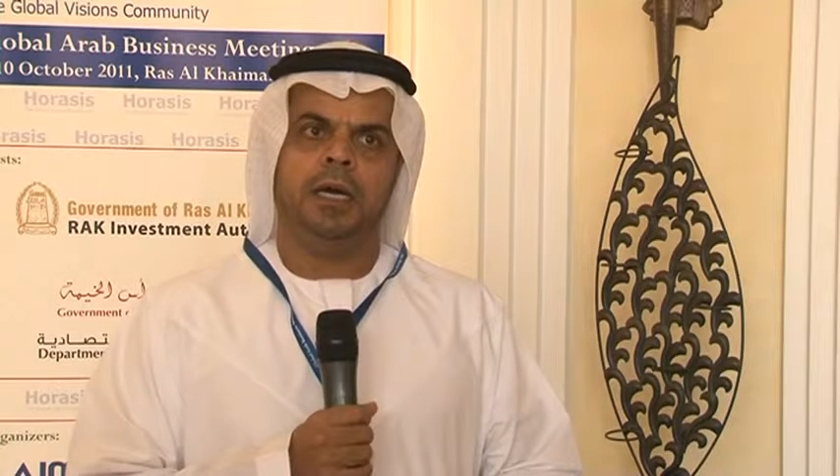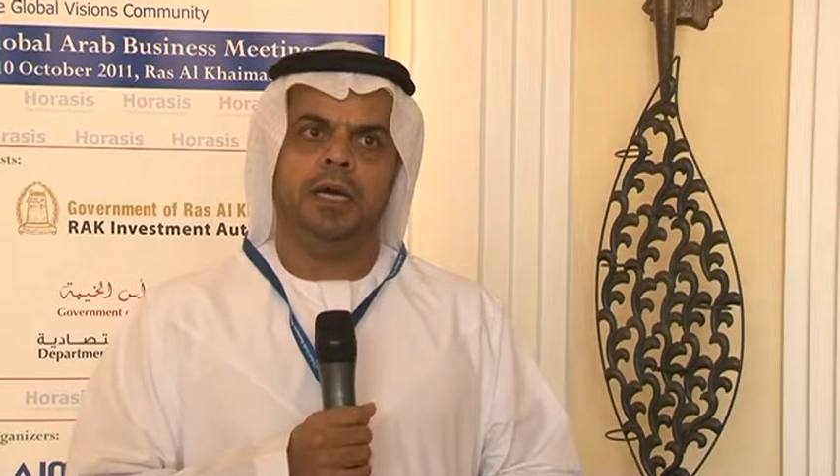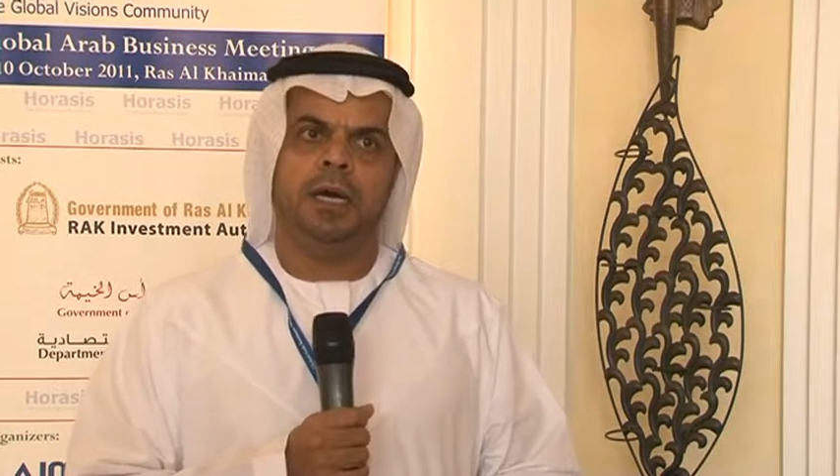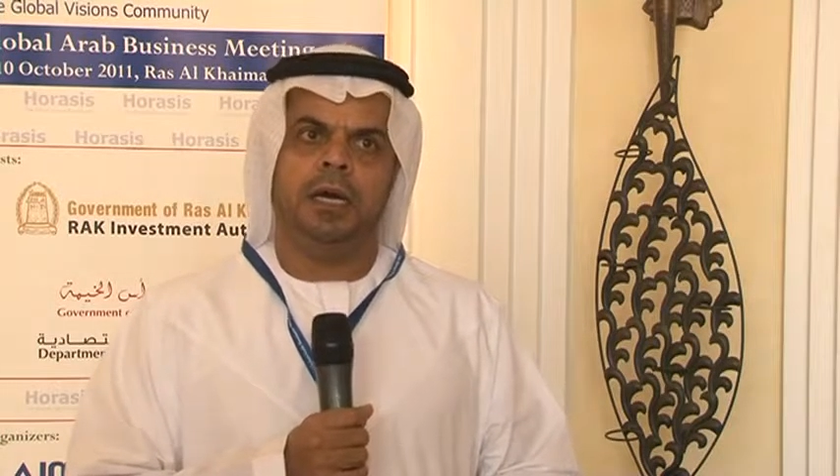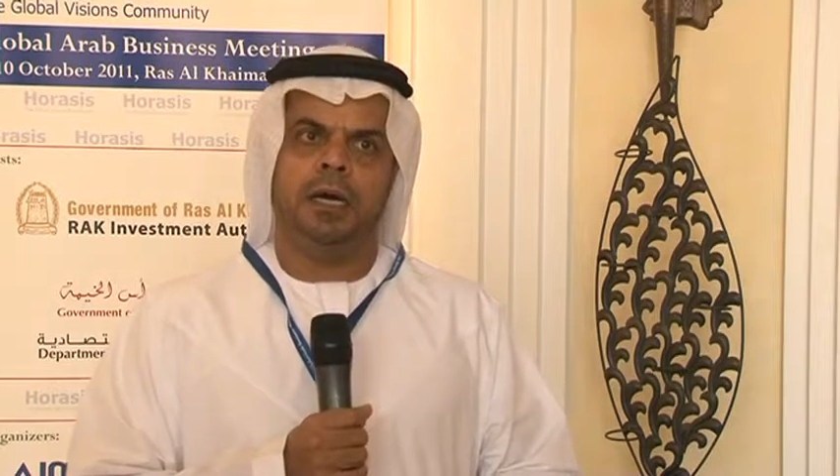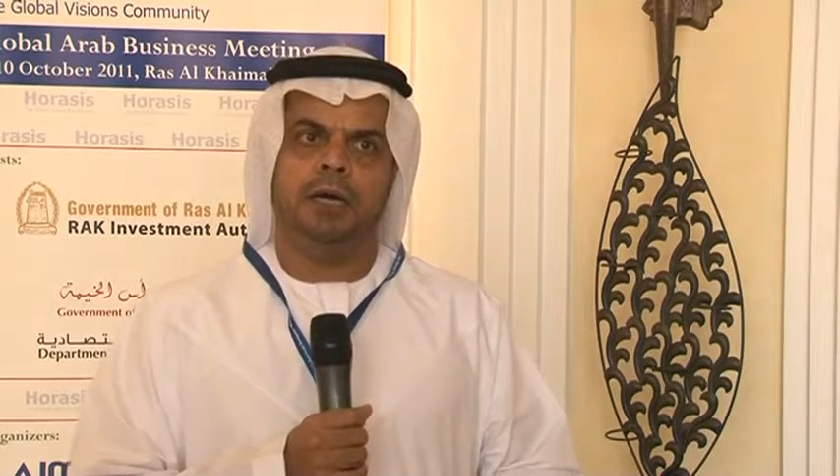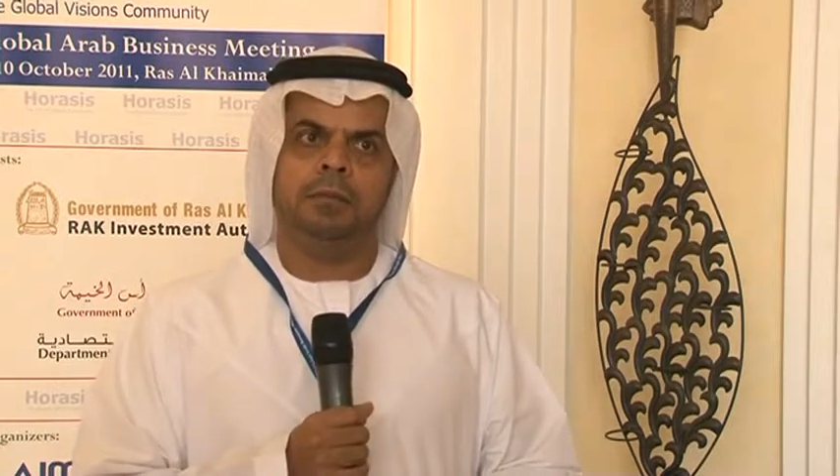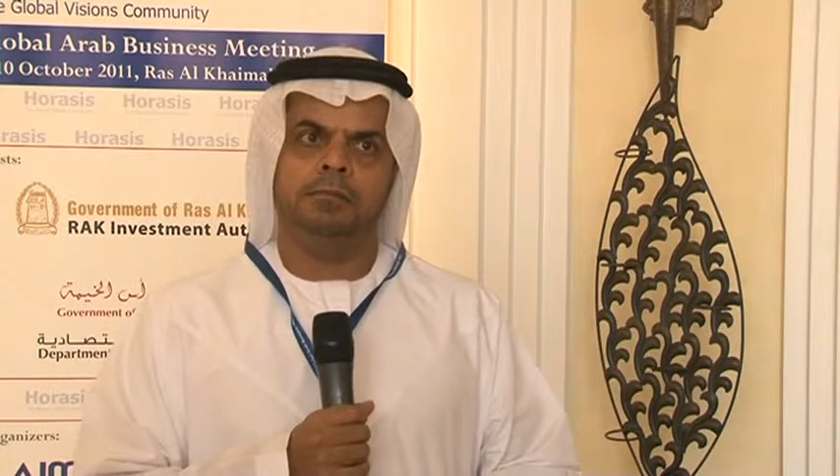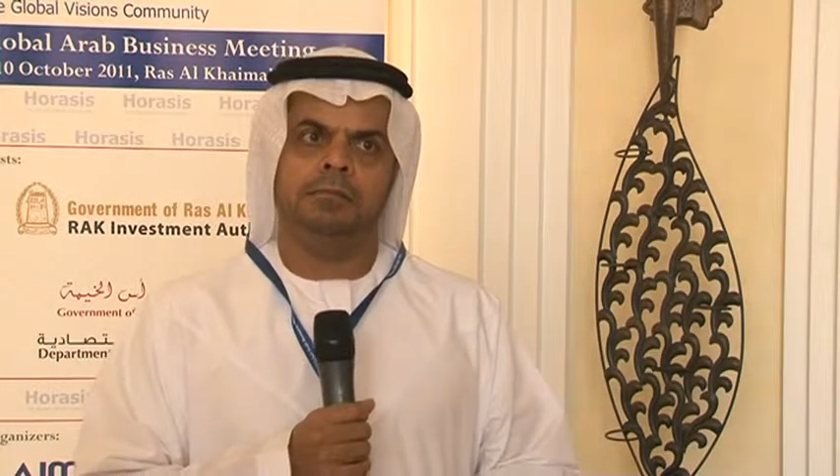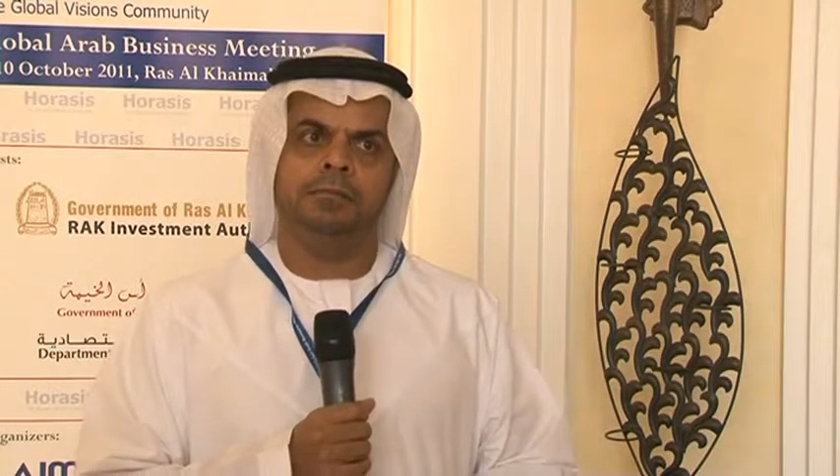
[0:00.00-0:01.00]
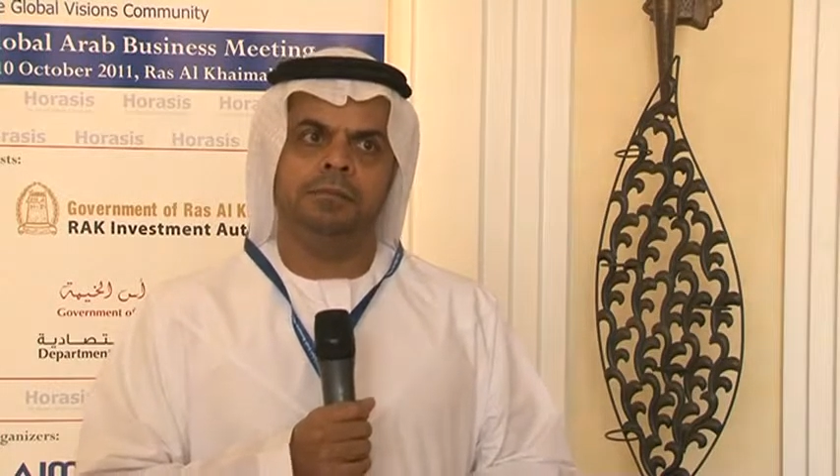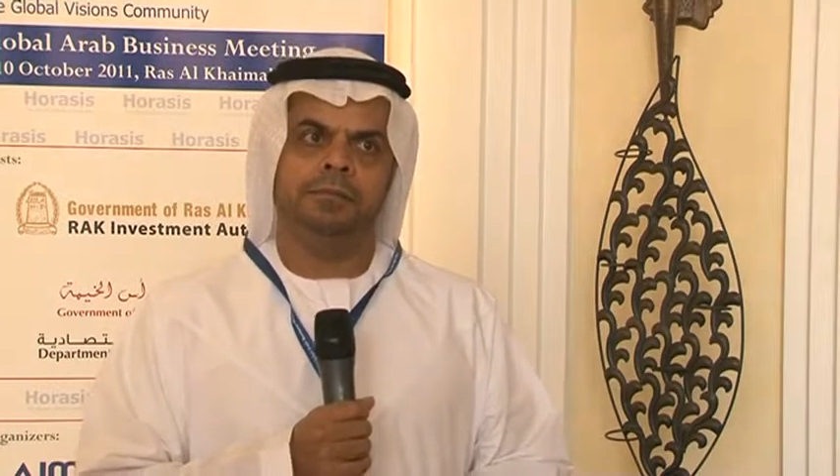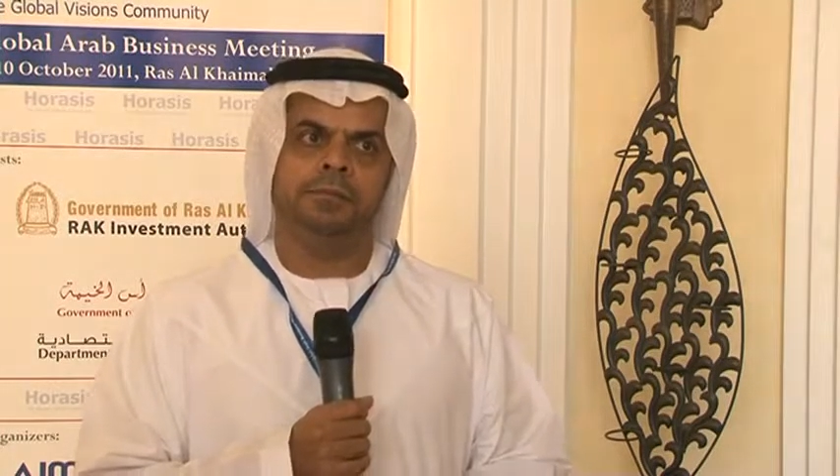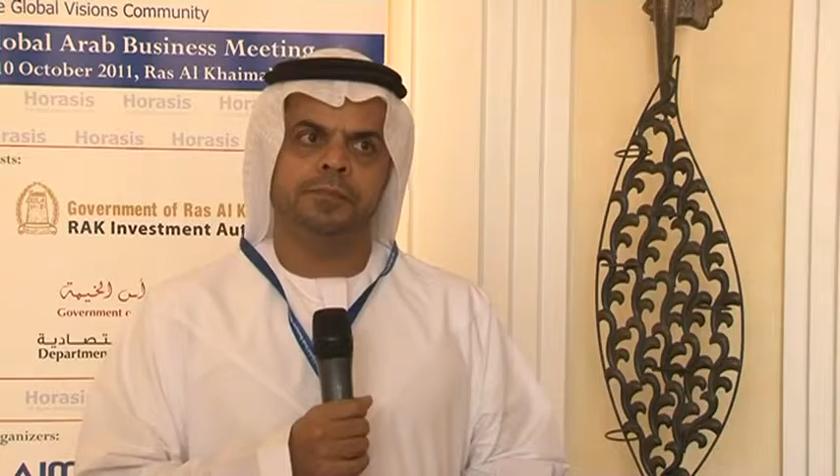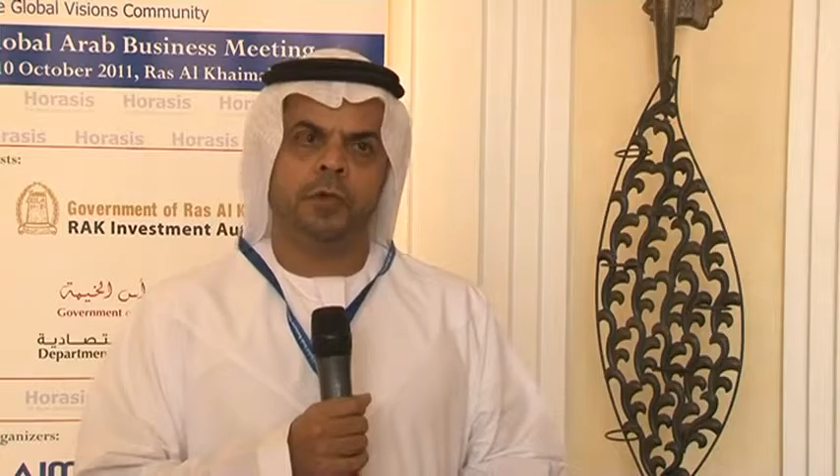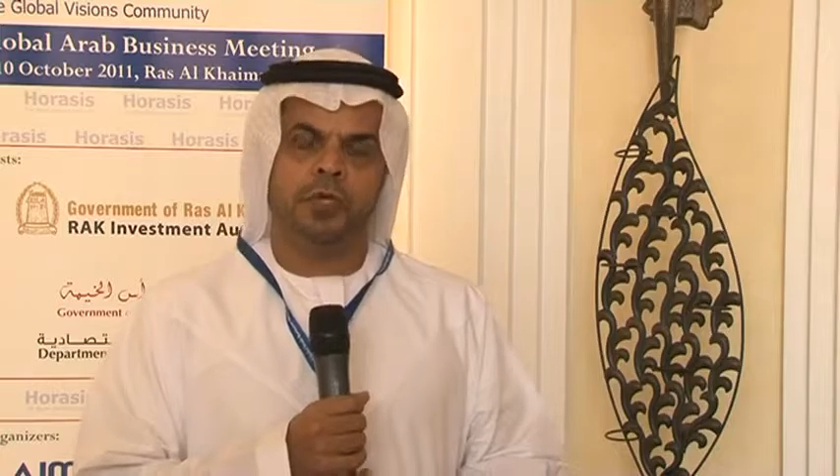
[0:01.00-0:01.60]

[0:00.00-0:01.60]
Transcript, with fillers: um,